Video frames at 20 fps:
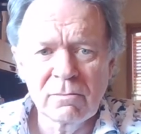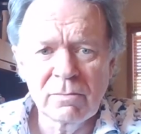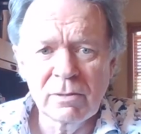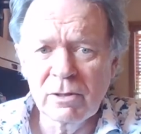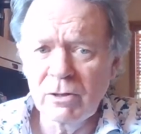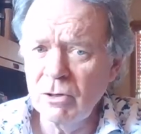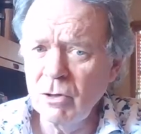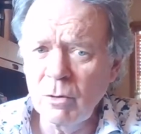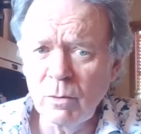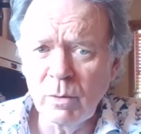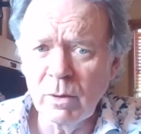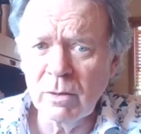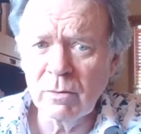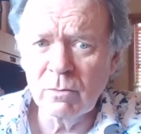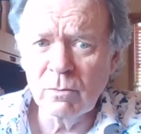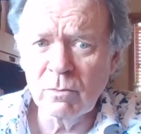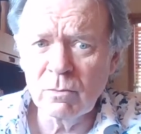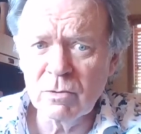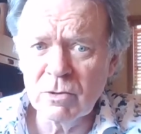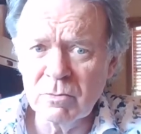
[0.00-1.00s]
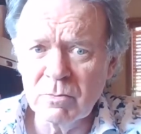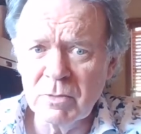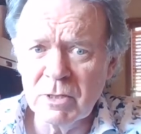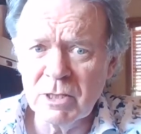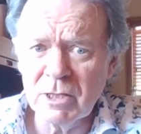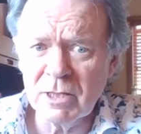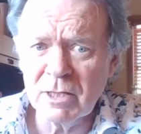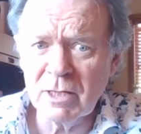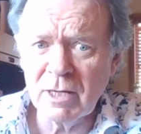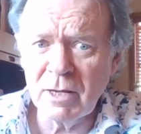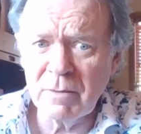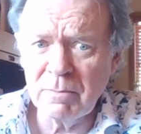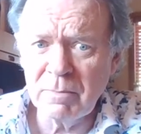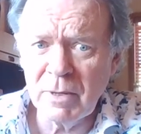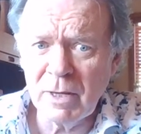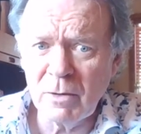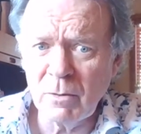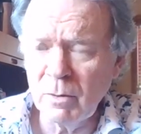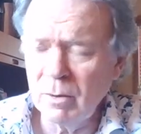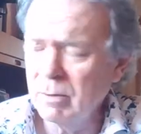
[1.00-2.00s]
but no one was missing a
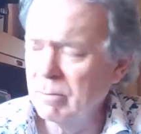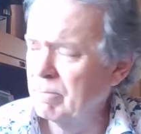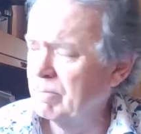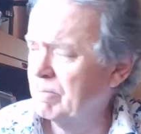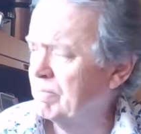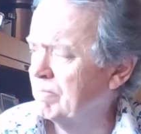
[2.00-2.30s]
penguin.